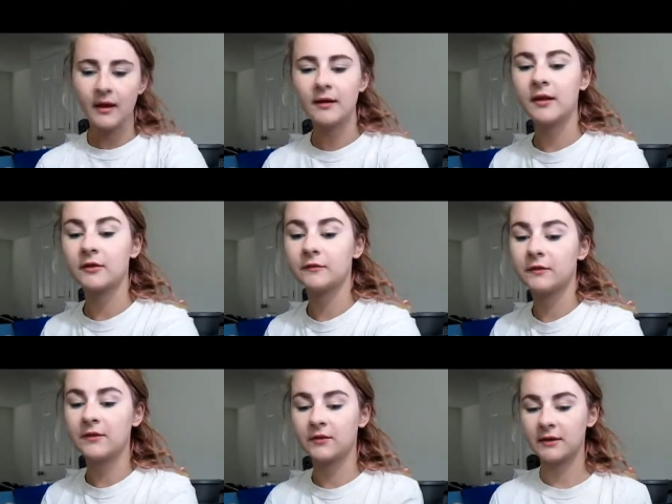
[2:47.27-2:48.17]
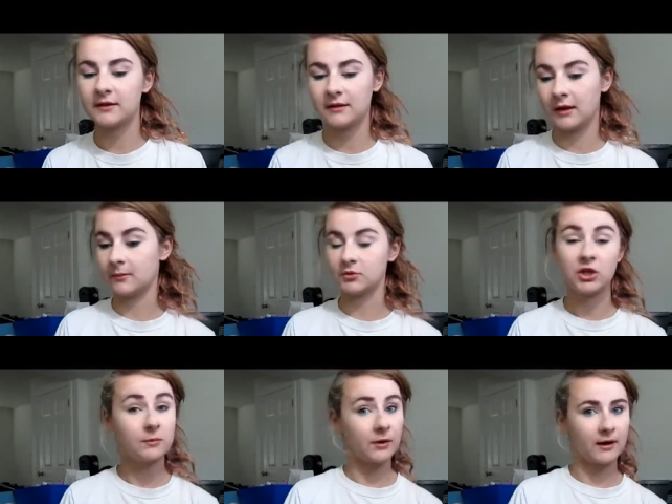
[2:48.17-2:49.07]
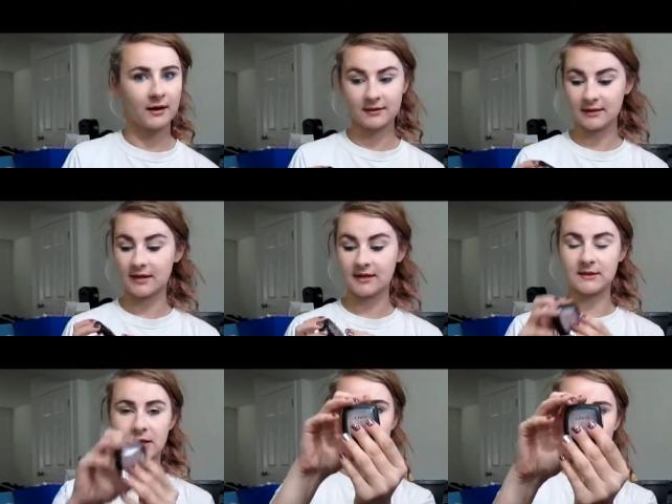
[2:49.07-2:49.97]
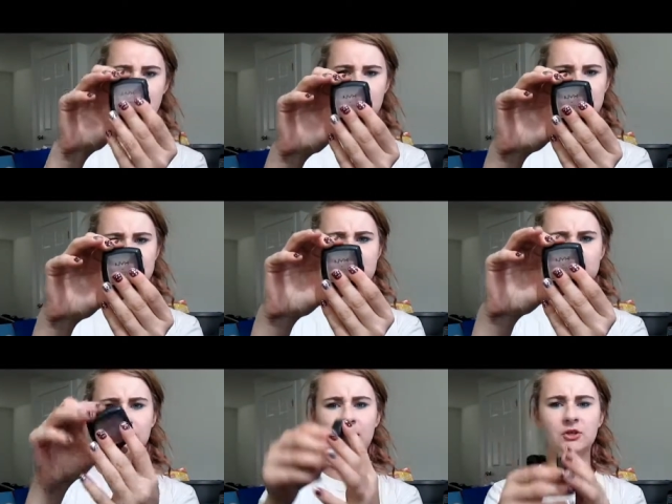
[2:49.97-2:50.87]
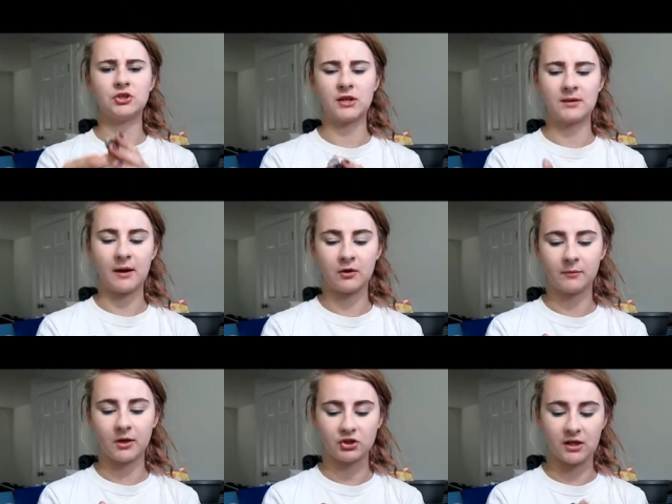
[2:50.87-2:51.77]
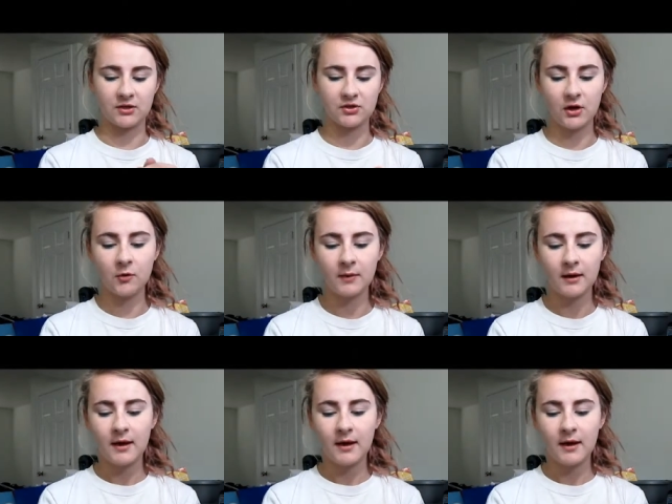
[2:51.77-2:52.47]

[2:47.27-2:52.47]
Another favorite um, cheek product is the NYX blush, powder blush in taupe.